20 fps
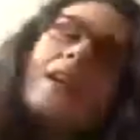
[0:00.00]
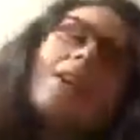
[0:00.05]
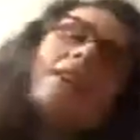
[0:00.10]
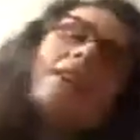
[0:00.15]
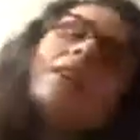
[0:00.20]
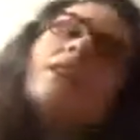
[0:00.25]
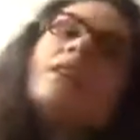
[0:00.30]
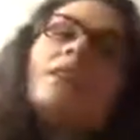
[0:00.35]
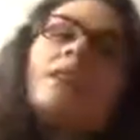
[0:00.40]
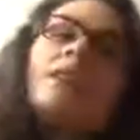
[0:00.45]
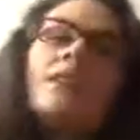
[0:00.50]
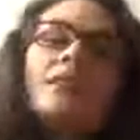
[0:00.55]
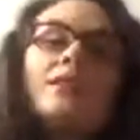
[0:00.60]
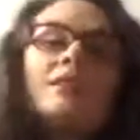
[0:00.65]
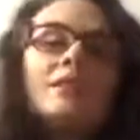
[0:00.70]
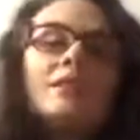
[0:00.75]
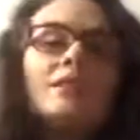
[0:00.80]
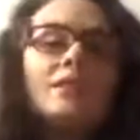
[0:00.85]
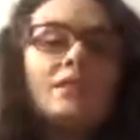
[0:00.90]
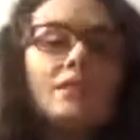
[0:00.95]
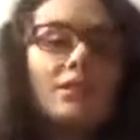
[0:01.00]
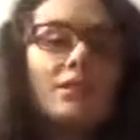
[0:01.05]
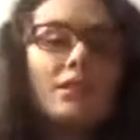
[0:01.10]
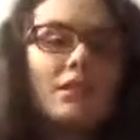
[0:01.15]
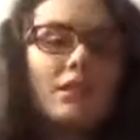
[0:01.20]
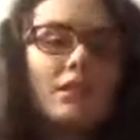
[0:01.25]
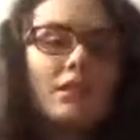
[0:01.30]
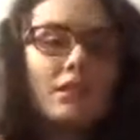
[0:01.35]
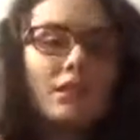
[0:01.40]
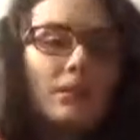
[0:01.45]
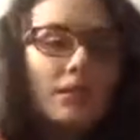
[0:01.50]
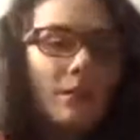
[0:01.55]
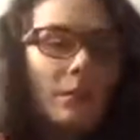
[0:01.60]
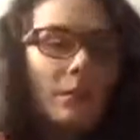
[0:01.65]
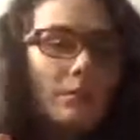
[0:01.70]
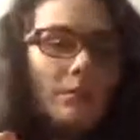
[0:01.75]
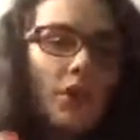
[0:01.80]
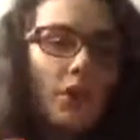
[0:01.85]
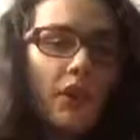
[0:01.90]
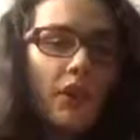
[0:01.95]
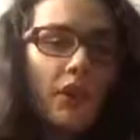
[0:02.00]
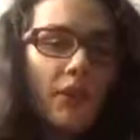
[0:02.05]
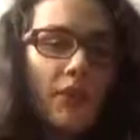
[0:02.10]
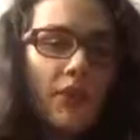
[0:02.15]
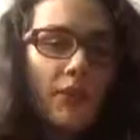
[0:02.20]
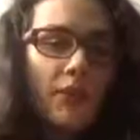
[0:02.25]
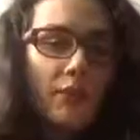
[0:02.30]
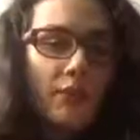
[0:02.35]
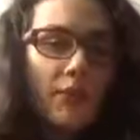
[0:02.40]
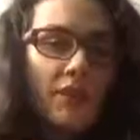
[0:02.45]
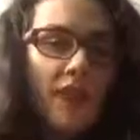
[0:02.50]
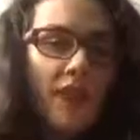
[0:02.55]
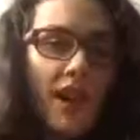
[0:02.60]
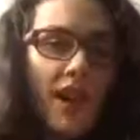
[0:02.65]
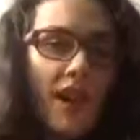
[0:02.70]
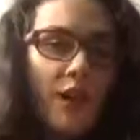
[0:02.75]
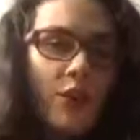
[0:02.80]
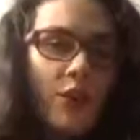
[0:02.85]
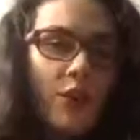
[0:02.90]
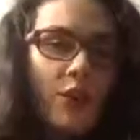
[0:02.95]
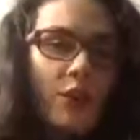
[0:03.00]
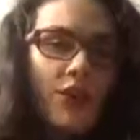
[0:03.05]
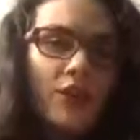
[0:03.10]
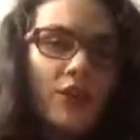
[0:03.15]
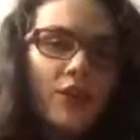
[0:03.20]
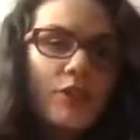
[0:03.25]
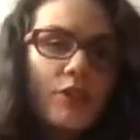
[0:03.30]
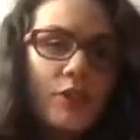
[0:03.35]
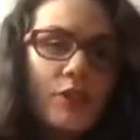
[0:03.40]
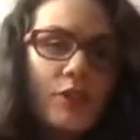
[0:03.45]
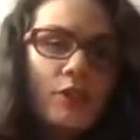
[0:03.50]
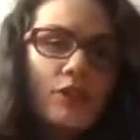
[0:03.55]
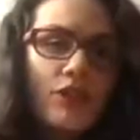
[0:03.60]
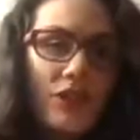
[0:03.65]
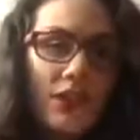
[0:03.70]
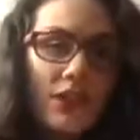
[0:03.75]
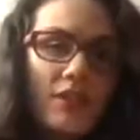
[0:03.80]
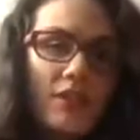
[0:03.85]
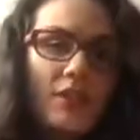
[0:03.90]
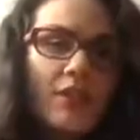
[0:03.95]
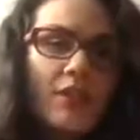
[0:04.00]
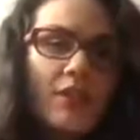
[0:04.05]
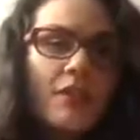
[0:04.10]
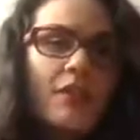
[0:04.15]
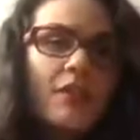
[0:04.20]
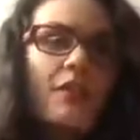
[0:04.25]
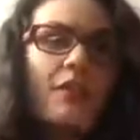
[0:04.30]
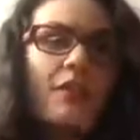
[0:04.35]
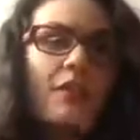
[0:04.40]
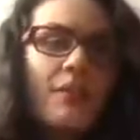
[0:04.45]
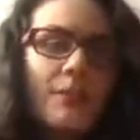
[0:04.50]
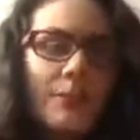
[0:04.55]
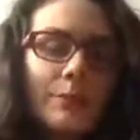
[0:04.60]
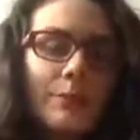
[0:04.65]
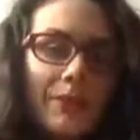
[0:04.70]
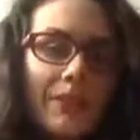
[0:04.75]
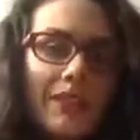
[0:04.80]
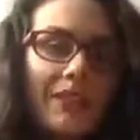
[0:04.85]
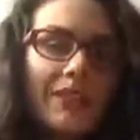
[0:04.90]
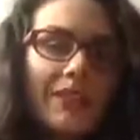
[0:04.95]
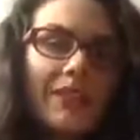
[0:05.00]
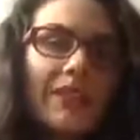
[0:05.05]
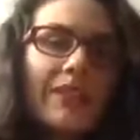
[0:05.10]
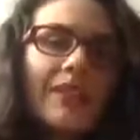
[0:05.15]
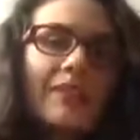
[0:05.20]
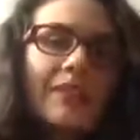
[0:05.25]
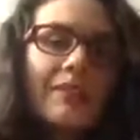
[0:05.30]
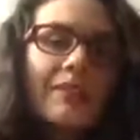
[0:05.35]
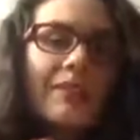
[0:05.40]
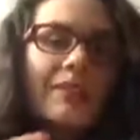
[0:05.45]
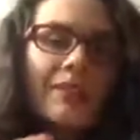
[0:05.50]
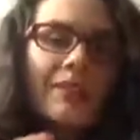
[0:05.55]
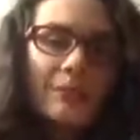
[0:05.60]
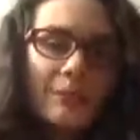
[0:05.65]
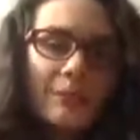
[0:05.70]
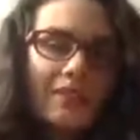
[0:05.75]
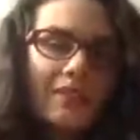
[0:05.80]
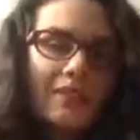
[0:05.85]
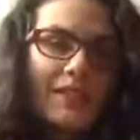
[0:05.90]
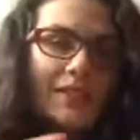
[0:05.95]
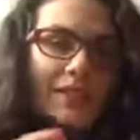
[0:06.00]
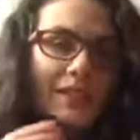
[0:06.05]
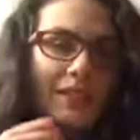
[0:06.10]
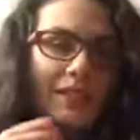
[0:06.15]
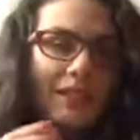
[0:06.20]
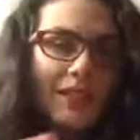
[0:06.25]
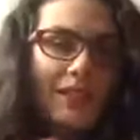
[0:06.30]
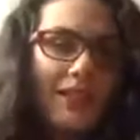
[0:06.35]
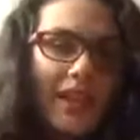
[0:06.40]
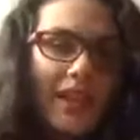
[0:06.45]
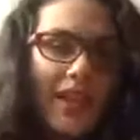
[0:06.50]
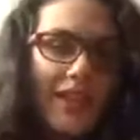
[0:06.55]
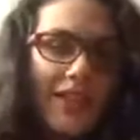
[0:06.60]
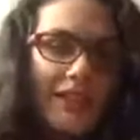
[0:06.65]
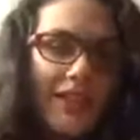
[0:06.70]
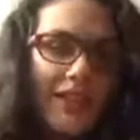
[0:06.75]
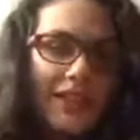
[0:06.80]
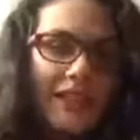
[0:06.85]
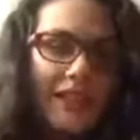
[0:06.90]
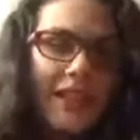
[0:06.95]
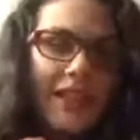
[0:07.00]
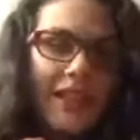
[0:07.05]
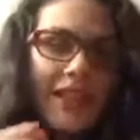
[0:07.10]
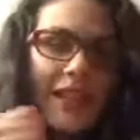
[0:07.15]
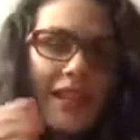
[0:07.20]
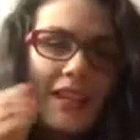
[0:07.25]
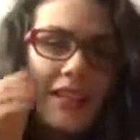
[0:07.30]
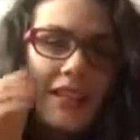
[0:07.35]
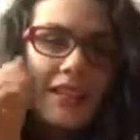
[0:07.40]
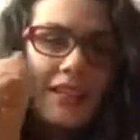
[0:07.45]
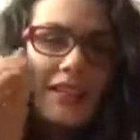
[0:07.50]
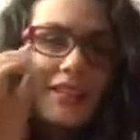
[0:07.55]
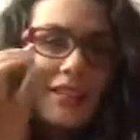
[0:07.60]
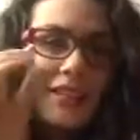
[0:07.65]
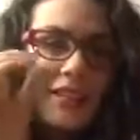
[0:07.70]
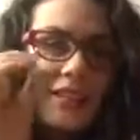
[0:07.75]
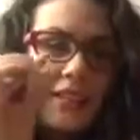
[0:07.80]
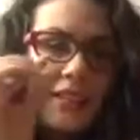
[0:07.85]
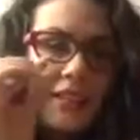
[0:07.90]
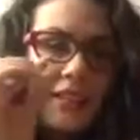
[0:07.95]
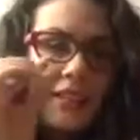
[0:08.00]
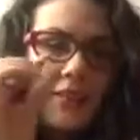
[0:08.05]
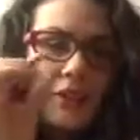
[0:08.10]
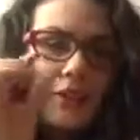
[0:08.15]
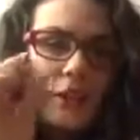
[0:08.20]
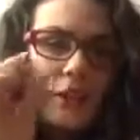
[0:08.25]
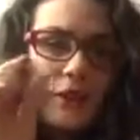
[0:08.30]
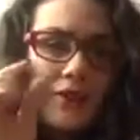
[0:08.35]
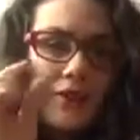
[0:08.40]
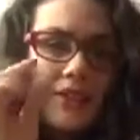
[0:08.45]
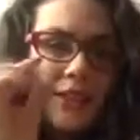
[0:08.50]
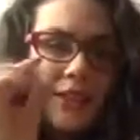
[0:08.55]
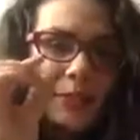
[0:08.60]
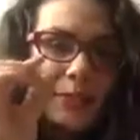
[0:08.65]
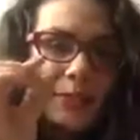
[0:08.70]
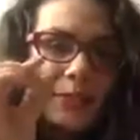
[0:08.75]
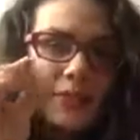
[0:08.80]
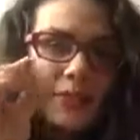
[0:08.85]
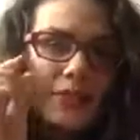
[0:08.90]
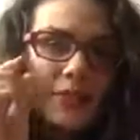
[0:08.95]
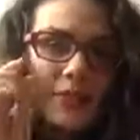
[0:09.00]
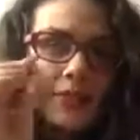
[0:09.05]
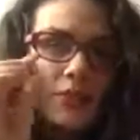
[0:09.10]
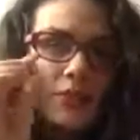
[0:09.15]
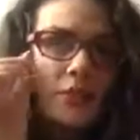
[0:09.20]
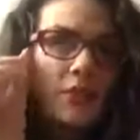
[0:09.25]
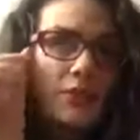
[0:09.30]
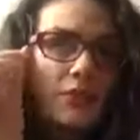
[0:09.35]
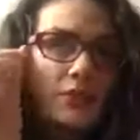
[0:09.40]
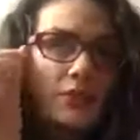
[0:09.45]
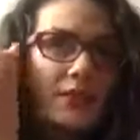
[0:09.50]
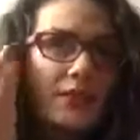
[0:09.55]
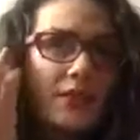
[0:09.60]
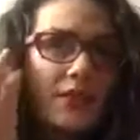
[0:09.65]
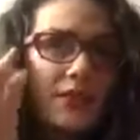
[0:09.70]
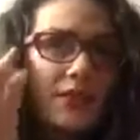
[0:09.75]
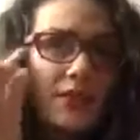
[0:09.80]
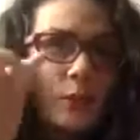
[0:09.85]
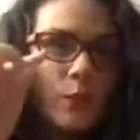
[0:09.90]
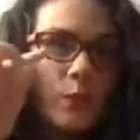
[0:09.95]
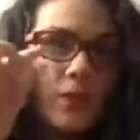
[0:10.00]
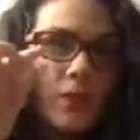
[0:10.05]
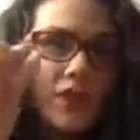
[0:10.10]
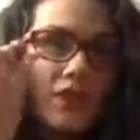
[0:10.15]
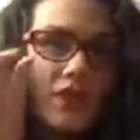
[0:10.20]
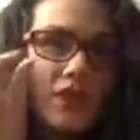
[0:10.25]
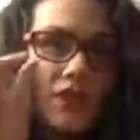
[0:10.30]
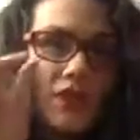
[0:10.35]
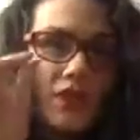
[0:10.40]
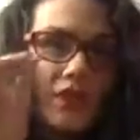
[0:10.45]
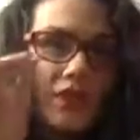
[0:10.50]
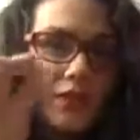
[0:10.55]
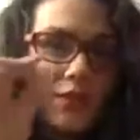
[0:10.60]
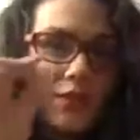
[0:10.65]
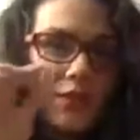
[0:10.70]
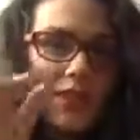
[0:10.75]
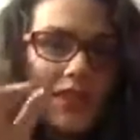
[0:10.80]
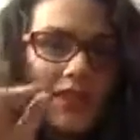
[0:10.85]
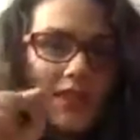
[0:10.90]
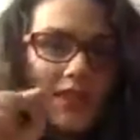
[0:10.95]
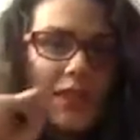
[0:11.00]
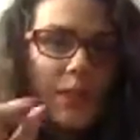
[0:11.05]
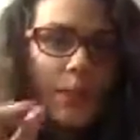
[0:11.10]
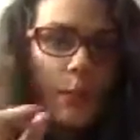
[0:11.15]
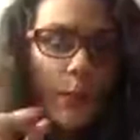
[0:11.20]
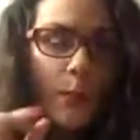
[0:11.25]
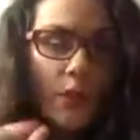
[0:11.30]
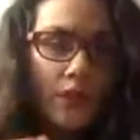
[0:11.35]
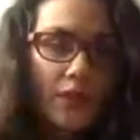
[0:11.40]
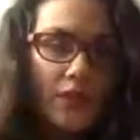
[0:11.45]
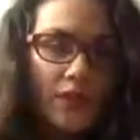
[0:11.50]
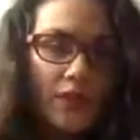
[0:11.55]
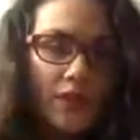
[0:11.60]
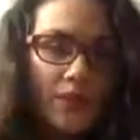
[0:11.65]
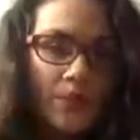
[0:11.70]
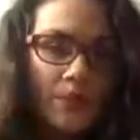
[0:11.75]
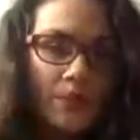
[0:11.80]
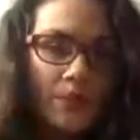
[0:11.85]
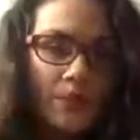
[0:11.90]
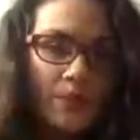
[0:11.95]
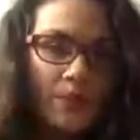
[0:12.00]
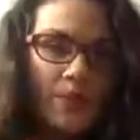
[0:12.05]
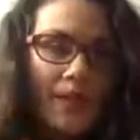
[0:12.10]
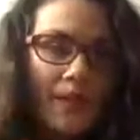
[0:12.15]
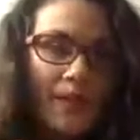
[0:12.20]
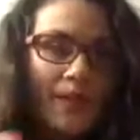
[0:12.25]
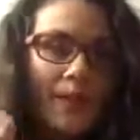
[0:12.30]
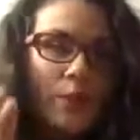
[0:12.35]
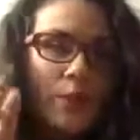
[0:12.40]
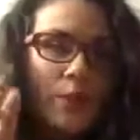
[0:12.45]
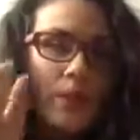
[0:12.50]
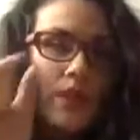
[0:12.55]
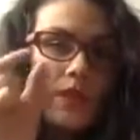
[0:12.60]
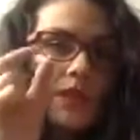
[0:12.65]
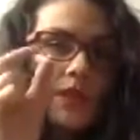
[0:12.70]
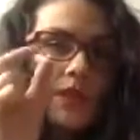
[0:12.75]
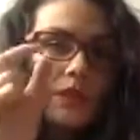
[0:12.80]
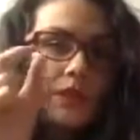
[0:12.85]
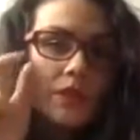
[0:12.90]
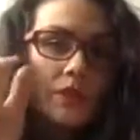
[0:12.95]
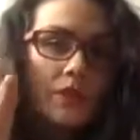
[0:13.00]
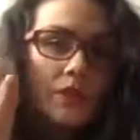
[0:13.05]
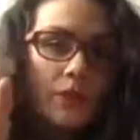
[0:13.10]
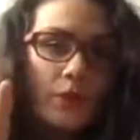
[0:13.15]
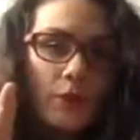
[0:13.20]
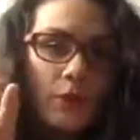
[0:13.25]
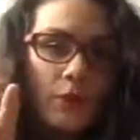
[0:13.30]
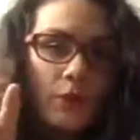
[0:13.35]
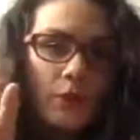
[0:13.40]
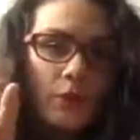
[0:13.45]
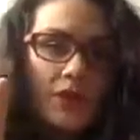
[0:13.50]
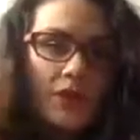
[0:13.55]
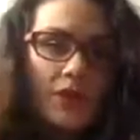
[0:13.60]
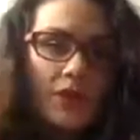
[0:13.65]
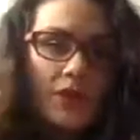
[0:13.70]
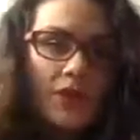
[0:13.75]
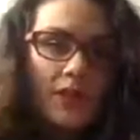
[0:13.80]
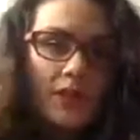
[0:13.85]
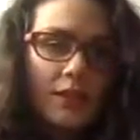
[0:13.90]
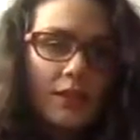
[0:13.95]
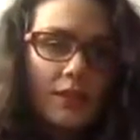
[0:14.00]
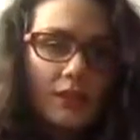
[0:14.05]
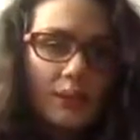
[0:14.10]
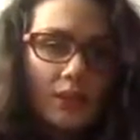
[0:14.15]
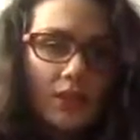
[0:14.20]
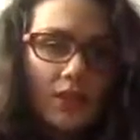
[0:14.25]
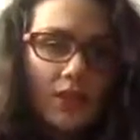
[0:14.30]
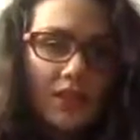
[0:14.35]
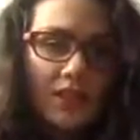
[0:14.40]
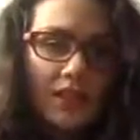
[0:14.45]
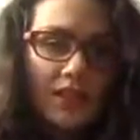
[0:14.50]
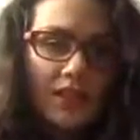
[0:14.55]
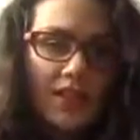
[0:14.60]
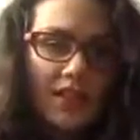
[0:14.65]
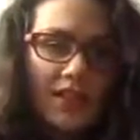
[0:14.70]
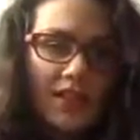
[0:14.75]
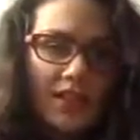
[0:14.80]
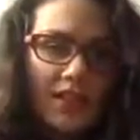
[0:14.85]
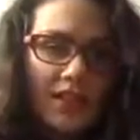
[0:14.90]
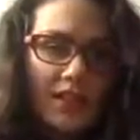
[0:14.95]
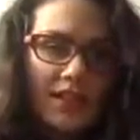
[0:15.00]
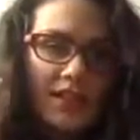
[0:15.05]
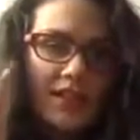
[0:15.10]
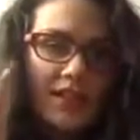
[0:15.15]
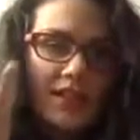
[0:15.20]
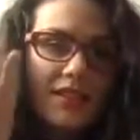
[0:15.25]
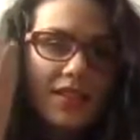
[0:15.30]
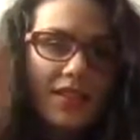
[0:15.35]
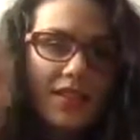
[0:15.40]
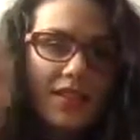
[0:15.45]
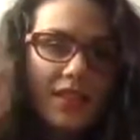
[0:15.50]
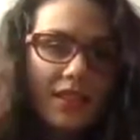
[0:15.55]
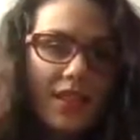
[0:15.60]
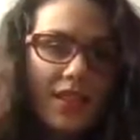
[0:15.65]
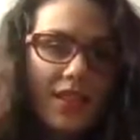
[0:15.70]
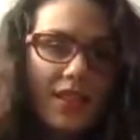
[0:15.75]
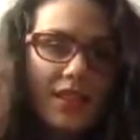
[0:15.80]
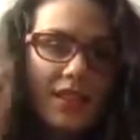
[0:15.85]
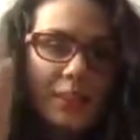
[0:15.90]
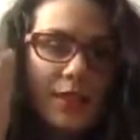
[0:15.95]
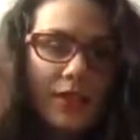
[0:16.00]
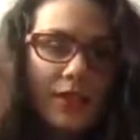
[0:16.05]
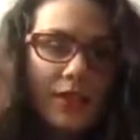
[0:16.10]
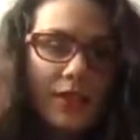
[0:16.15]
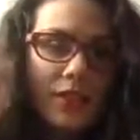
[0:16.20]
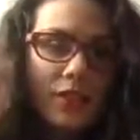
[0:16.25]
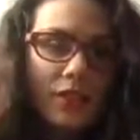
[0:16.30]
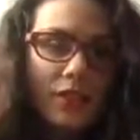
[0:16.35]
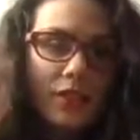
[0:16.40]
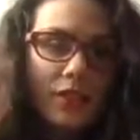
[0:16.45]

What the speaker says: And the important thing for now is to just repeat that the grammatical case is a concept of different versions of the same word that we use, put in a sentence, and depending